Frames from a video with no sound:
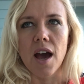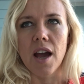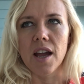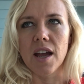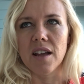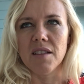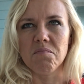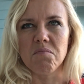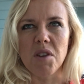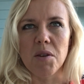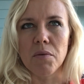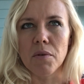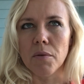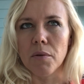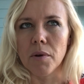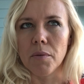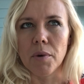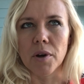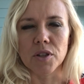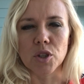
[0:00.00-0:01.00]
and maybe
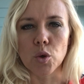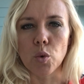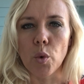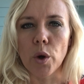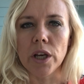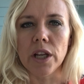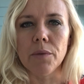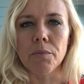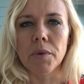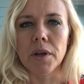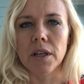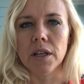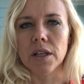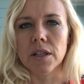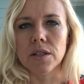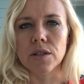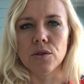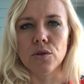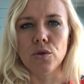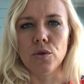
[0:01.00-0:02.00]
about 20
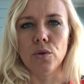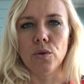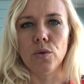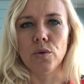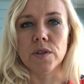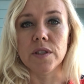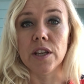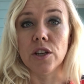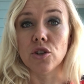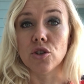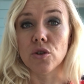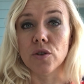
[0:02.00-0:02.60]
minutes to St.